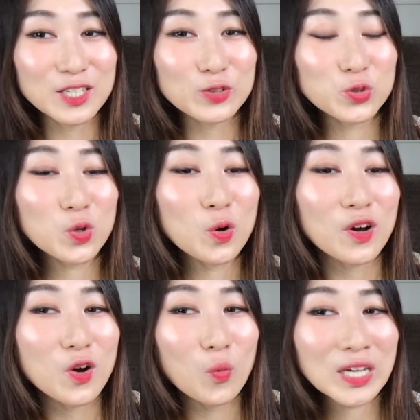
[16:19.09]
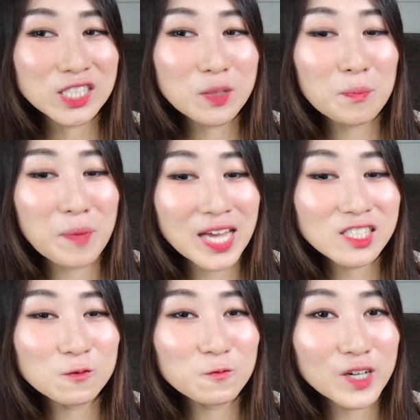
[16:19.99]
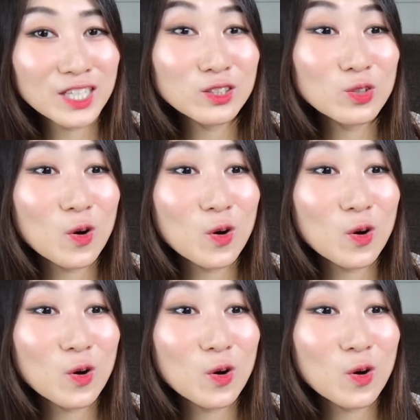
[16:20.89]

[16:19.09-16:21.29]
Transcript: So what's the best friend